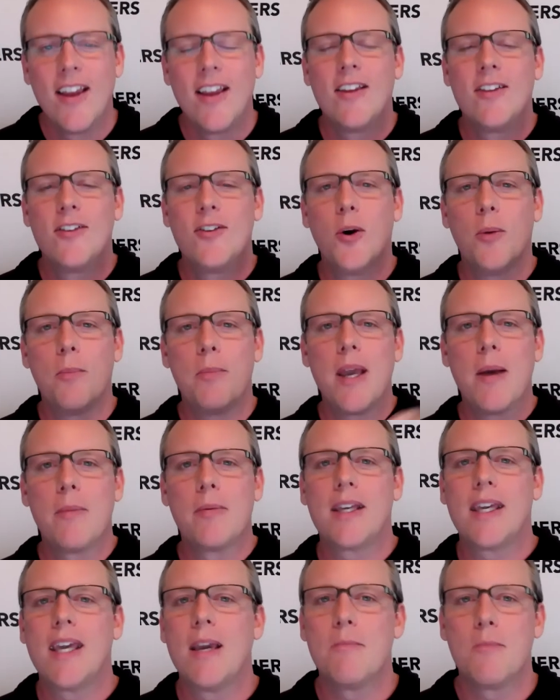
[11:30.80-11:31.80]
you'll be able
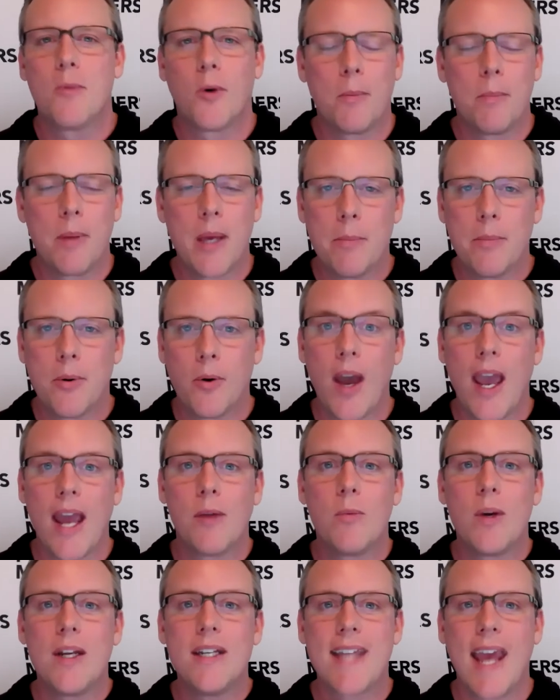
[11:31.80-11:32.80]
to keep more people and
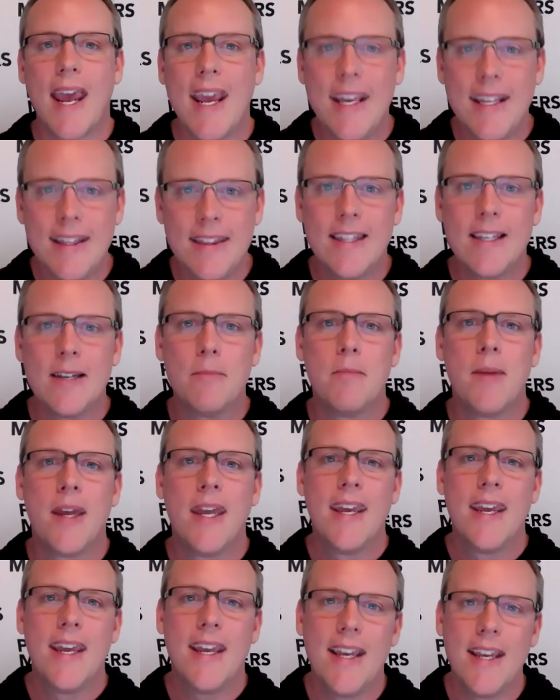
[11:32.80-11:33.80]
retain them
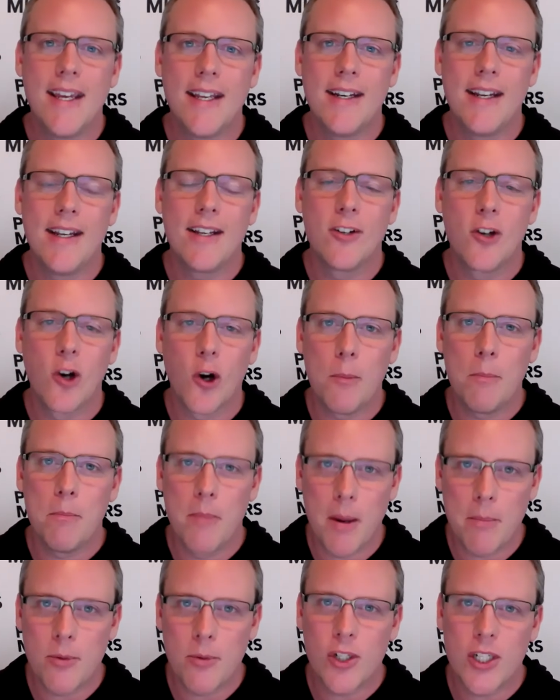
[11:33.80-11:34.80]
in your
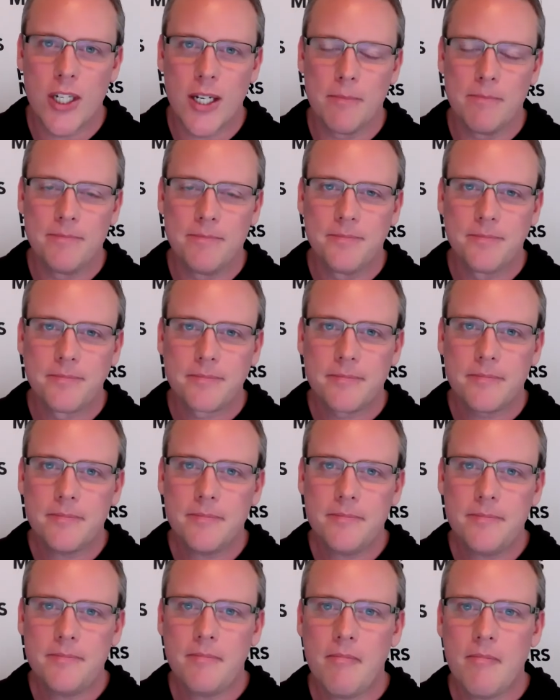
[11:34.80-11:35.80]
membership.
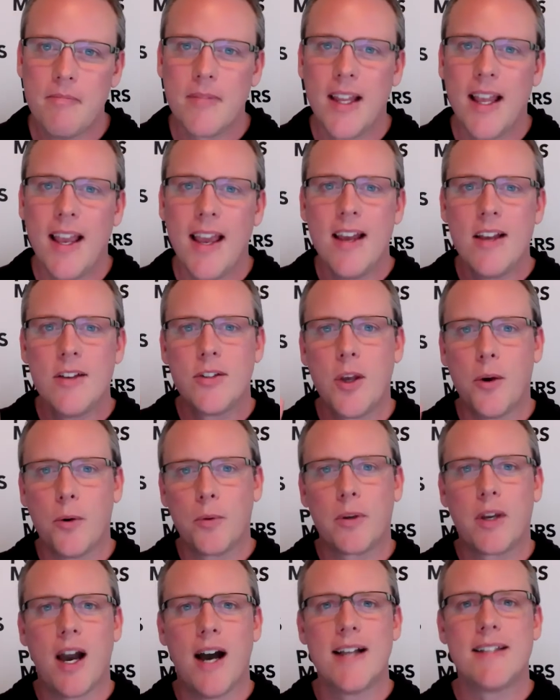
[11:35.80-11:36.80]
So
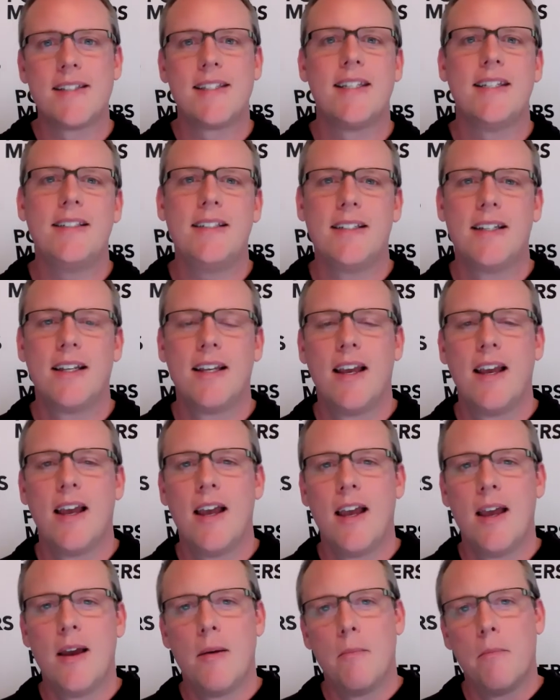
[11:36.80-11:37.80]
content,
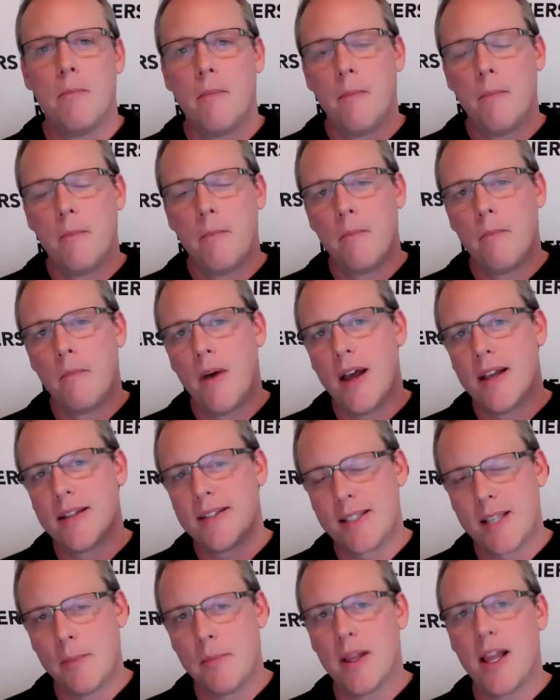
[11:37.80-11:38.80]

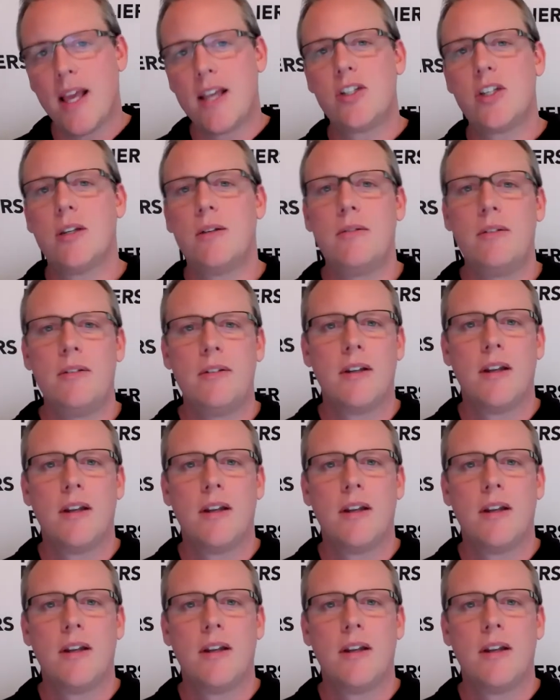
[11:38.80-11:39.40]
assimilation,